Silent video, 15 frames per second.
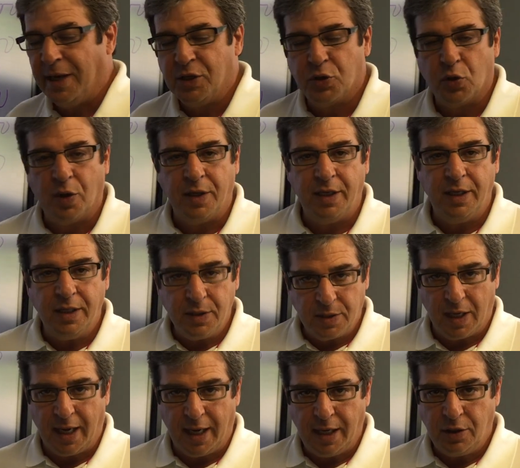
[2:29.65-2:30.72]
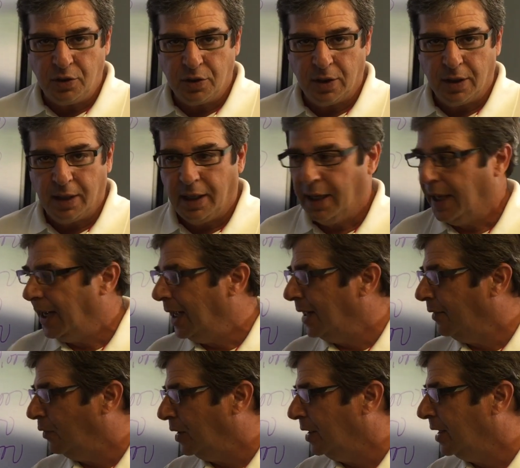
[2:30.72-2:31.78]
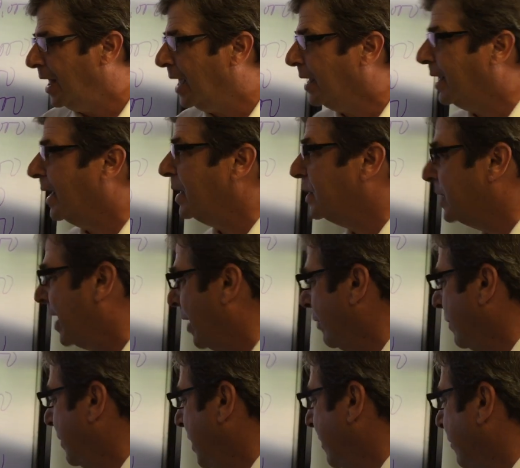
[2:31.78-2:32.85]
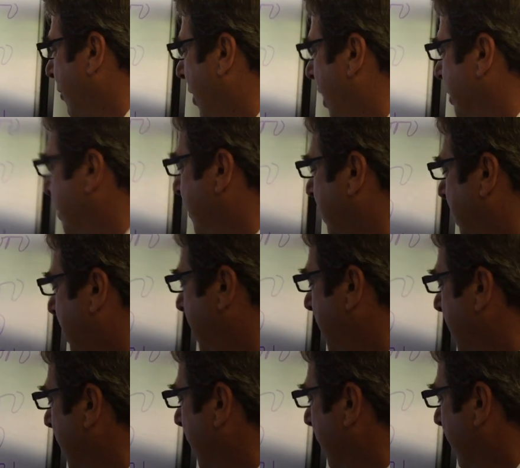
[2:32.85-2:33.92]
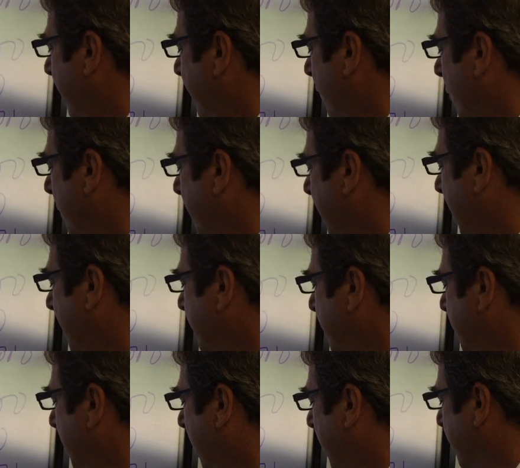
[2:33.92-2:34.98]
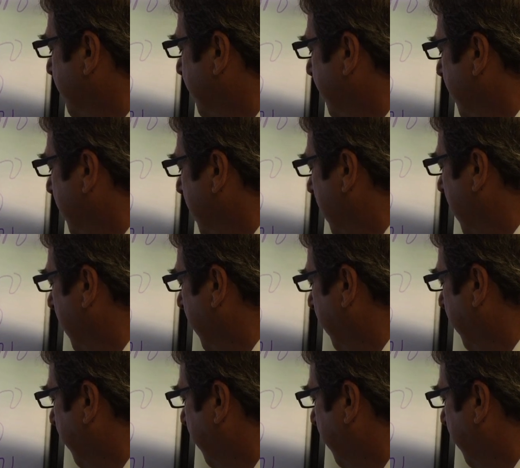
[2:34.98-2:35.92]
based on his age, and in that case, that would be approximately $4,000 per year.